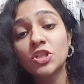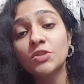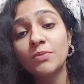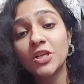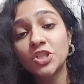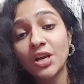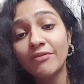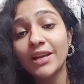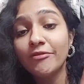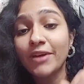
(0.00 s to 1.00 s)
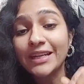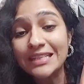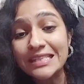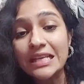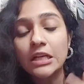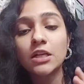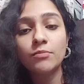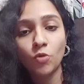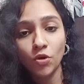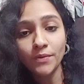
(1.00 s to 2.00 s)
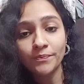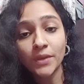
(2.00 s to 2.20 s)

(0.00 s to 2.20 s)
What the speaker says: dysplasia will affect a single bone,